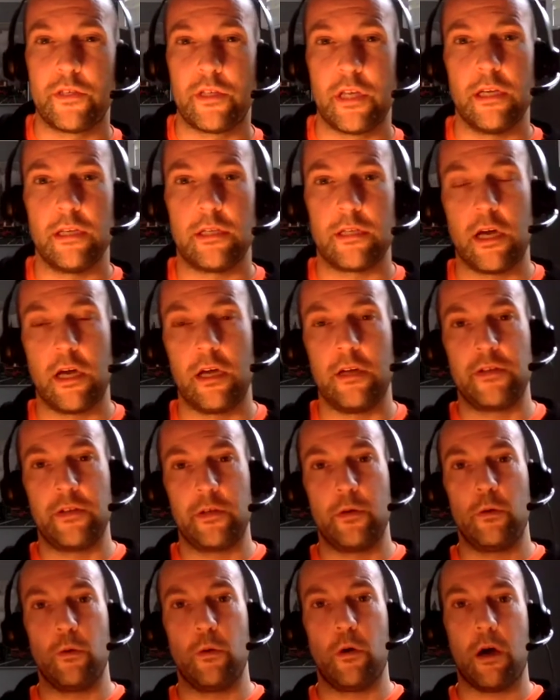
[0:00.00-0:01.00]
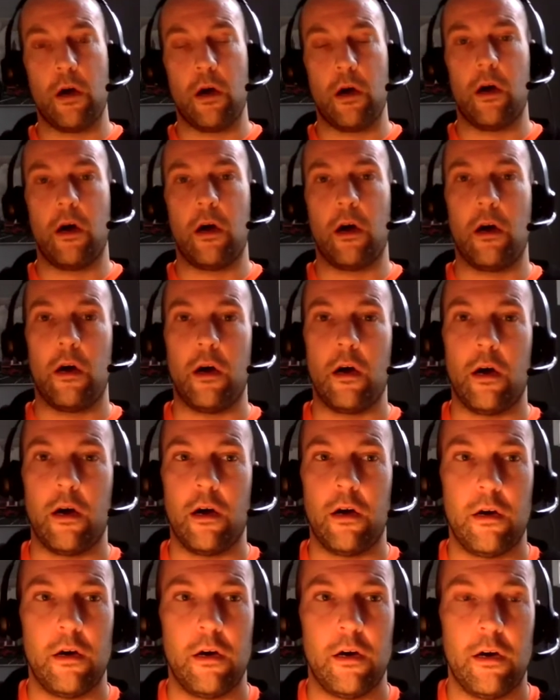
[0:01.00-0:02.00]
these days who
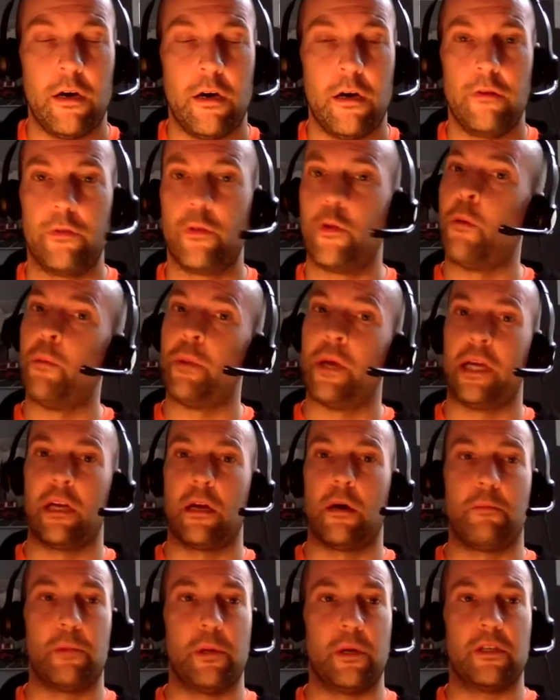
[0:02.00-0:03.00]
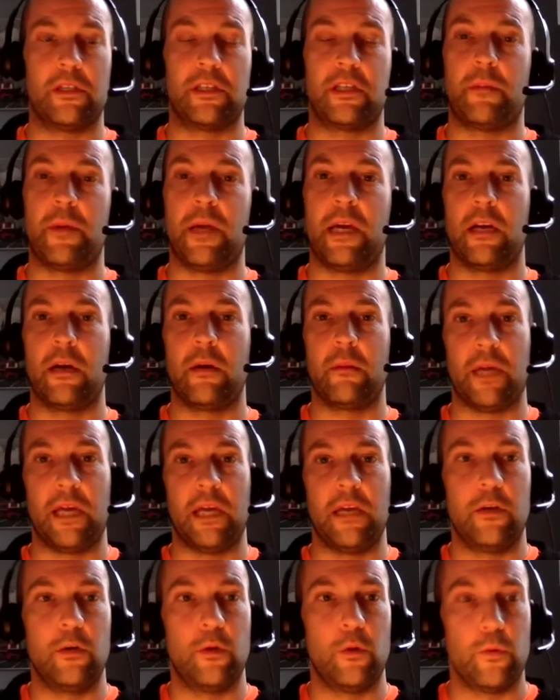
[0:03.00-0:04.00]
are not picking up books, they're picking up
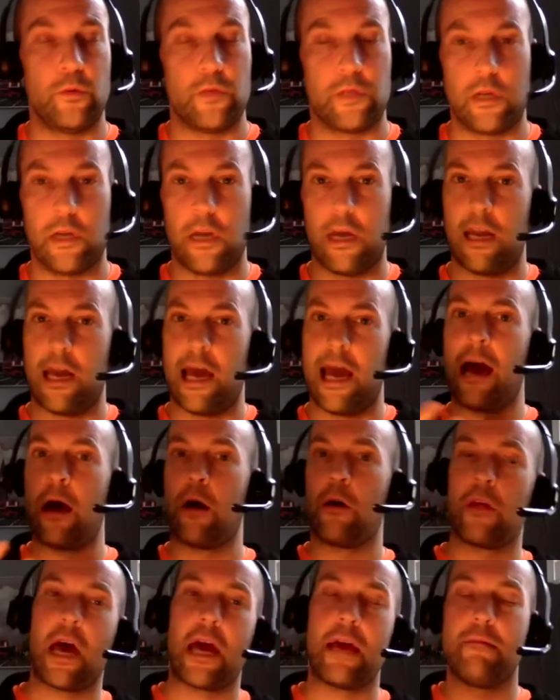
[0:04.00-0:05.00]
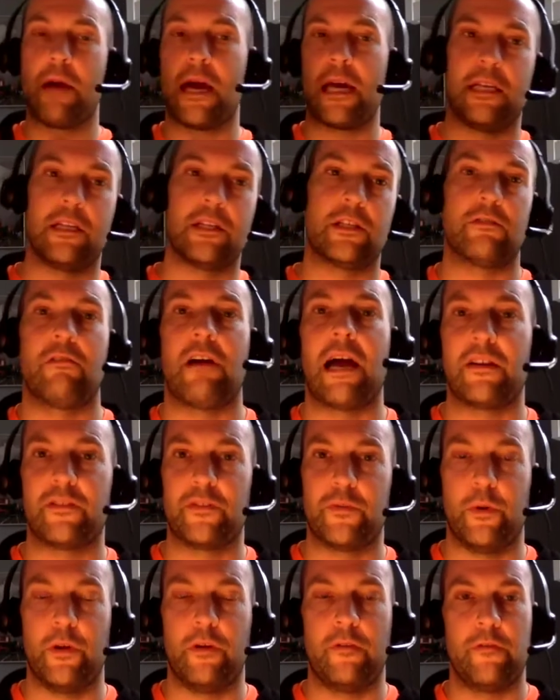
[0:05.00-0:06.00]
Kindles, and how they may
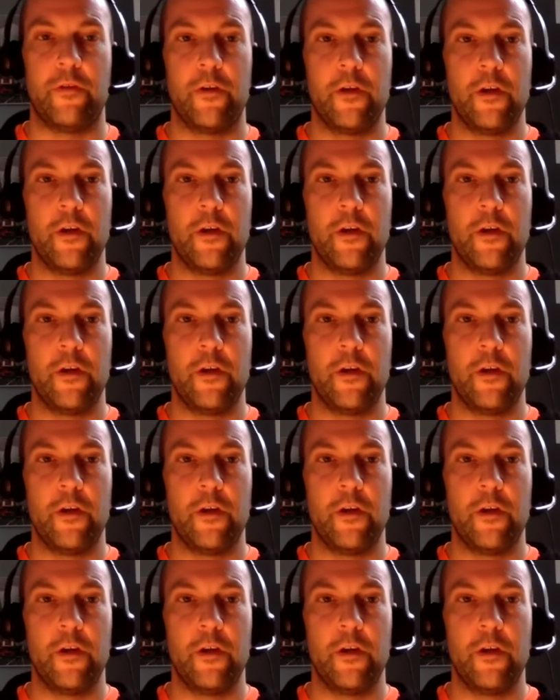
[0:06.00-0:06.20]
interact with